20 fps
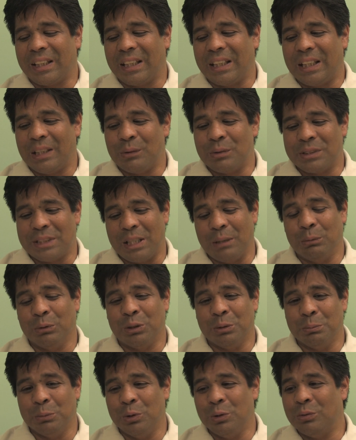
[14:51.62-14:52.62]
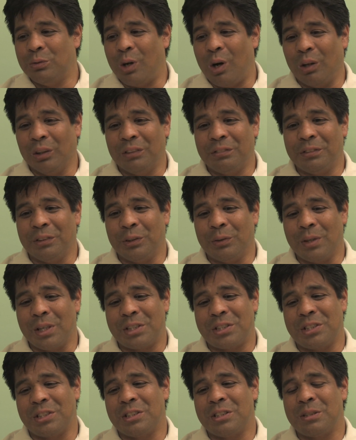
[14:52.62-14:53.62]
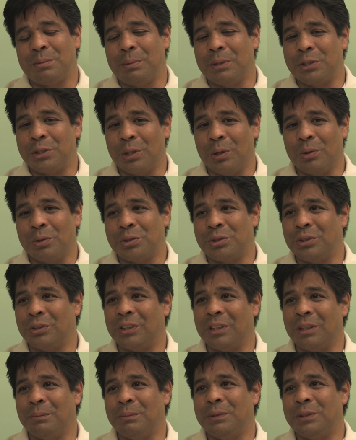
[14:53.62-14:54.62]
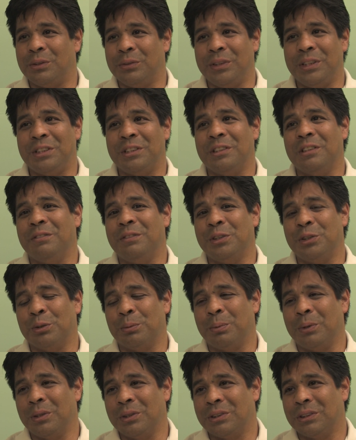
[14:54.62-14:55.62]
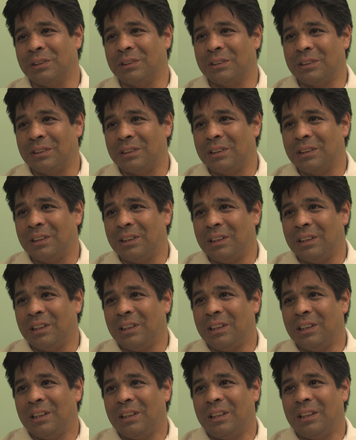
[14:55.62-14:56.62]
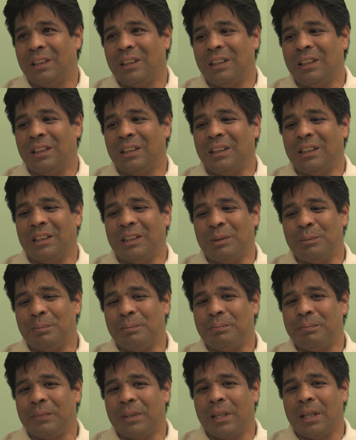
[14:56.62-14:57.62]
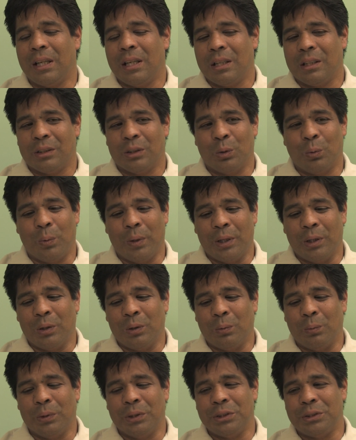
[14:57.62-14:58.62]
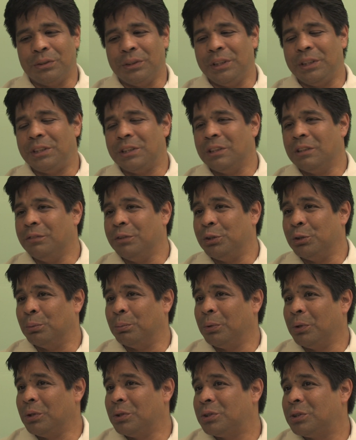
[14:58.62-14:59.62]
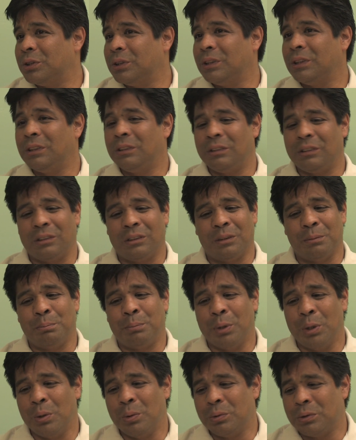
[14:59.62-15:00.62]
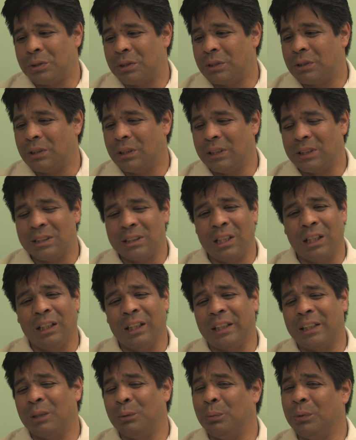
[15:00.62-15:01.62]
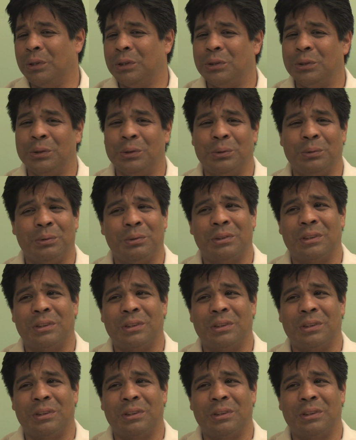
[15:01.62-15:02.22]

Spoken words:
It was able to move all different directions, but chose to come to each individual person. The whale went to each individual person. The boat, it's not like it went to